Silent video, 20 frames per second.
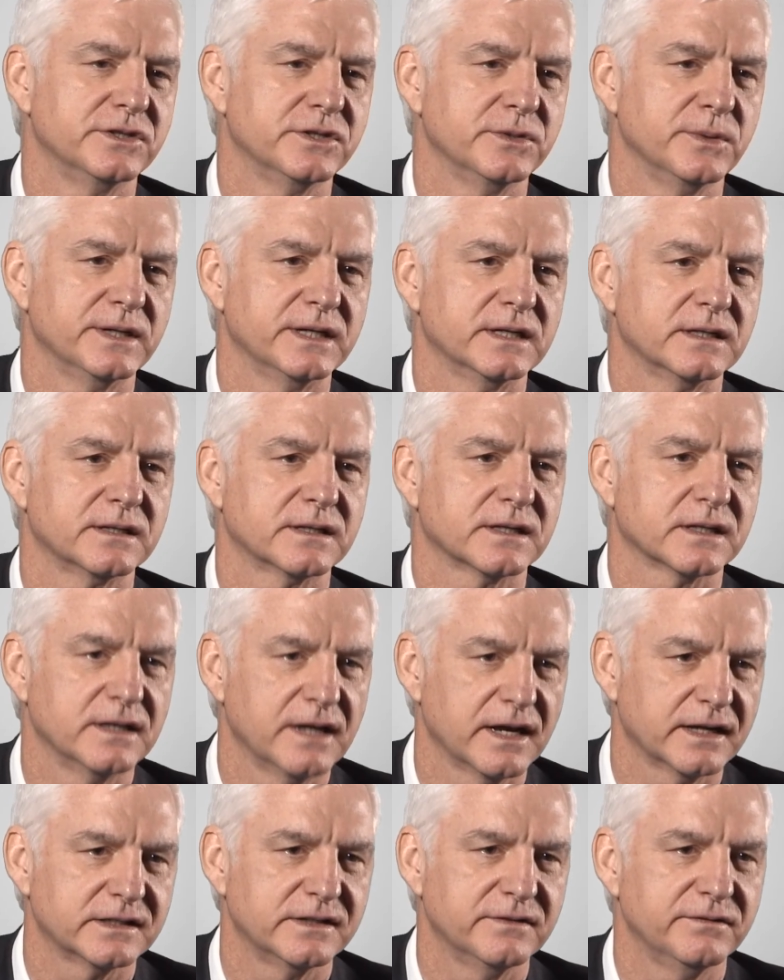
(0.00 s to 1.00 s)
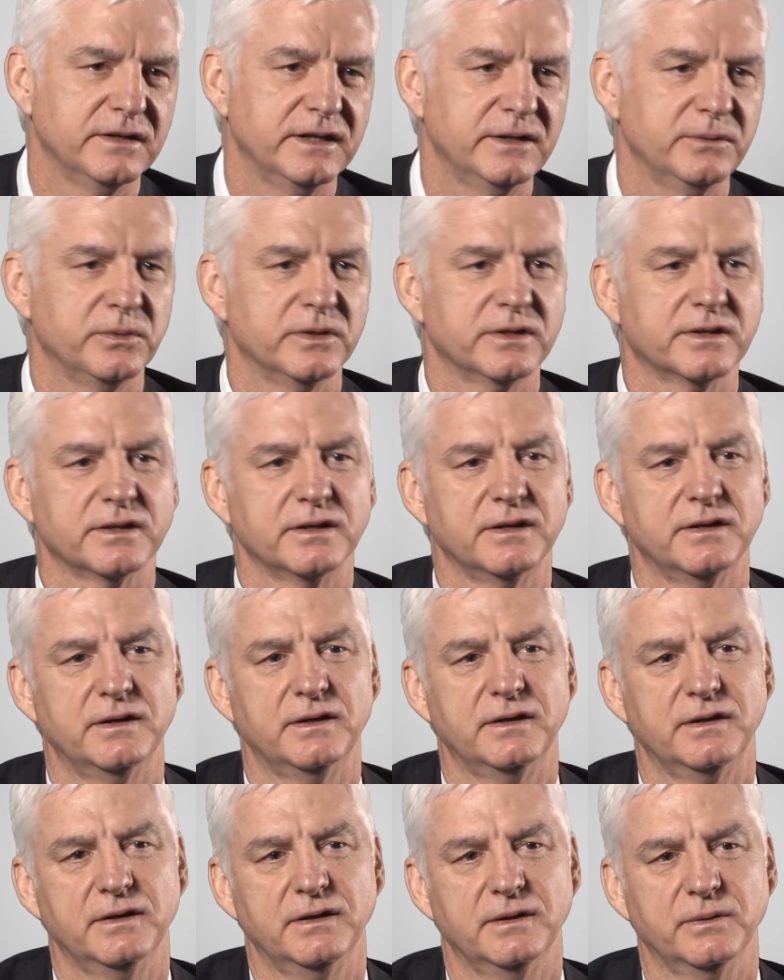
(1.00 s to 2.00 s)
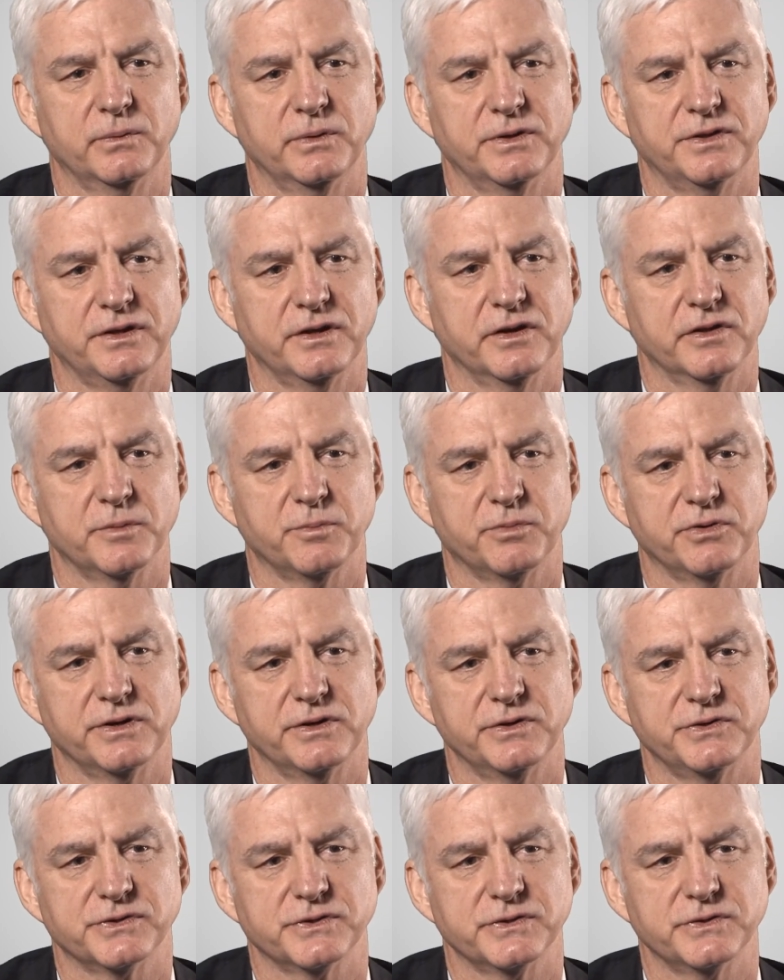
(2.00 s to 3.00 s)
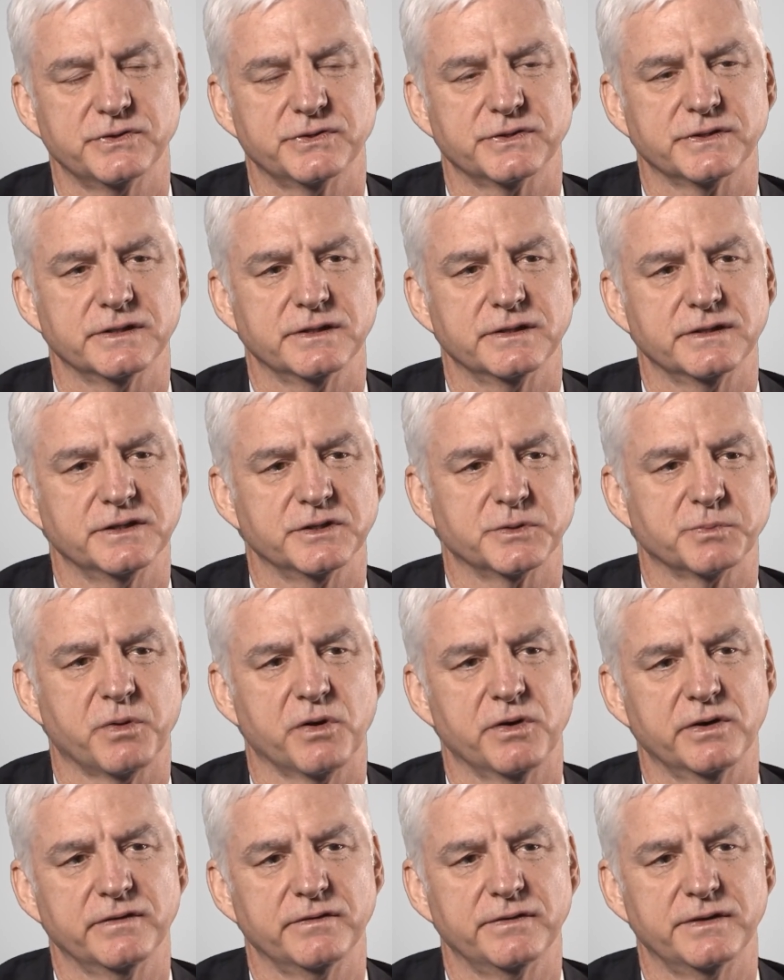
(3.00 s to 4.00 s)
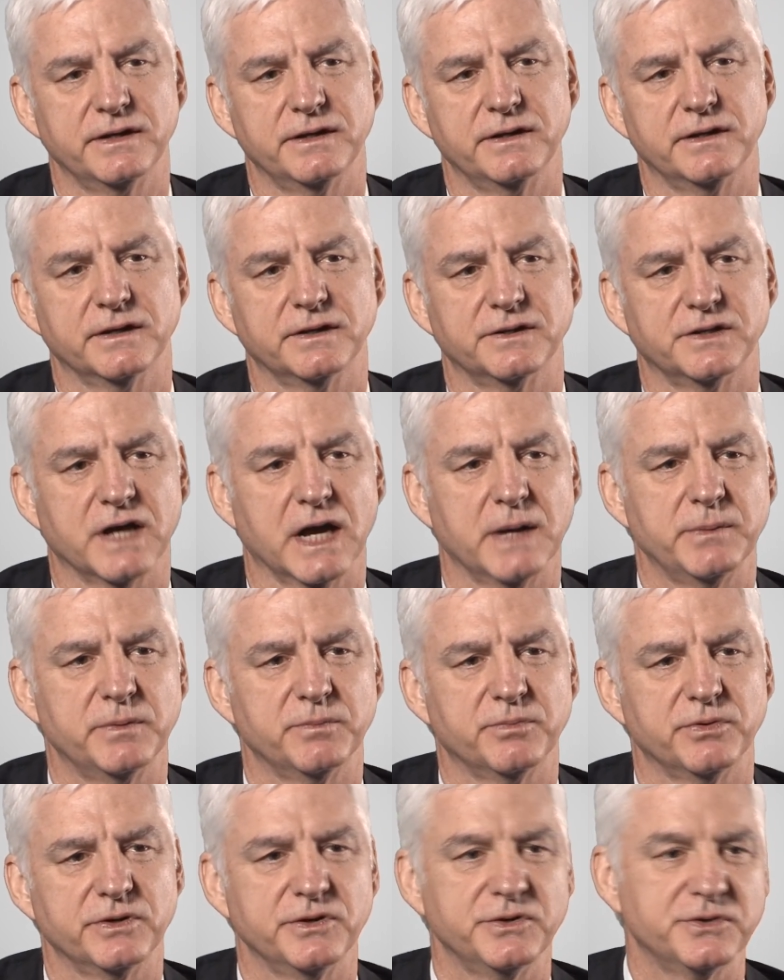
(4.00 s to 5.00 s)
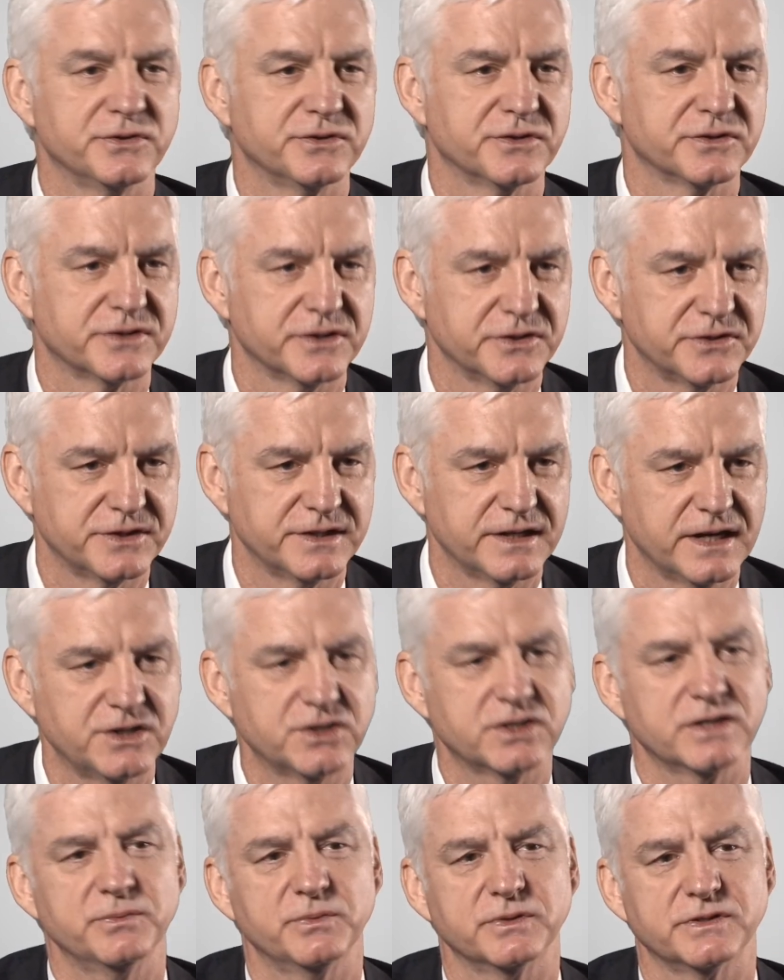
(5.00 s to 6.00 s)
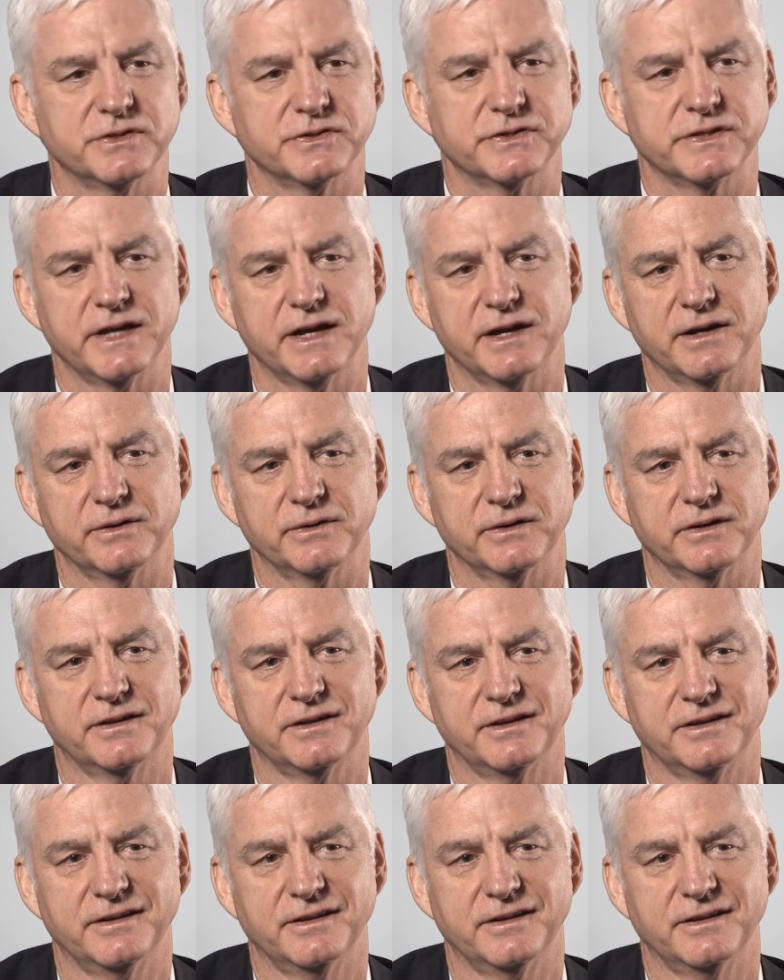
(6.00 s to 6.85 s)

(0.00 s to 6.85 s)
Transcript: doing it collectively with the other producers as part of the Diamond Producers Association, which is now